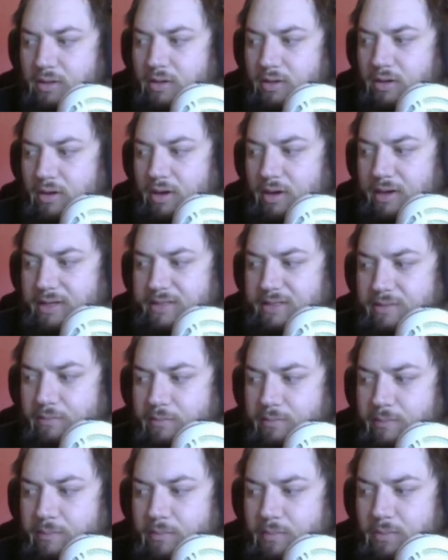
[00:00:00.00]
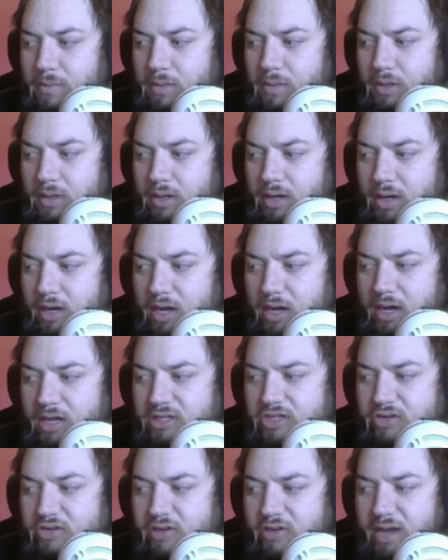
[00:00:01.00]
Awesome. Uh,
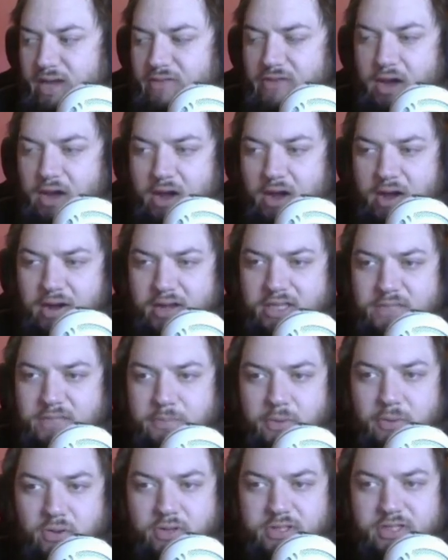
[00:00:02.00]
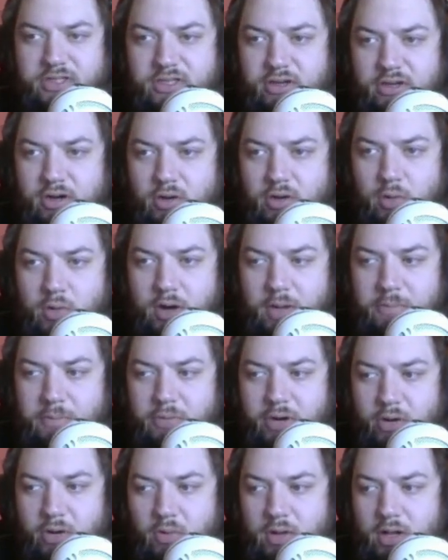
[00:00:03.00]
so yeah, the onyx bolts are working
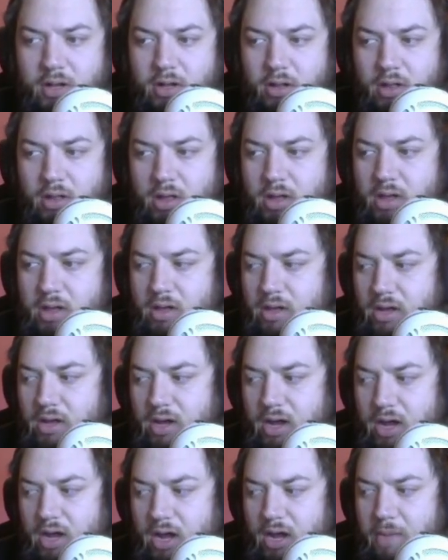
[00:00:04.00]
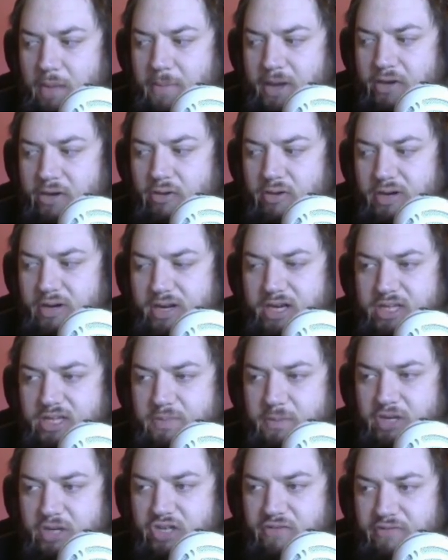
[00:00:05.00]
pretty well. Um, I don't need as
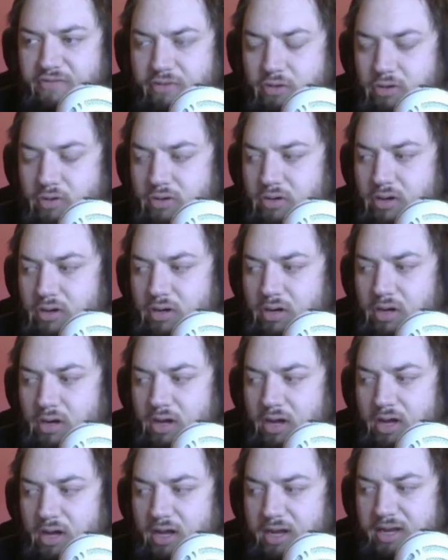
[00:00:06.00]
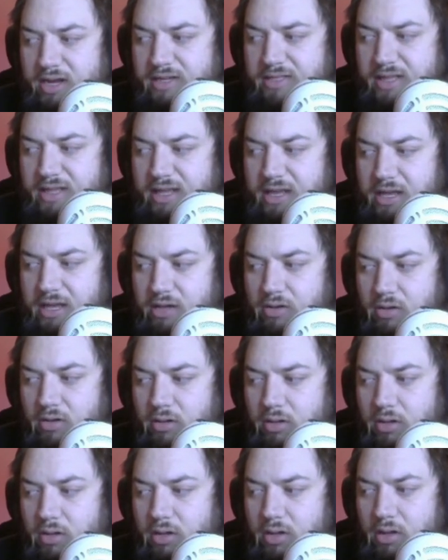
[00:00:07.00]
much food because uh, the heal.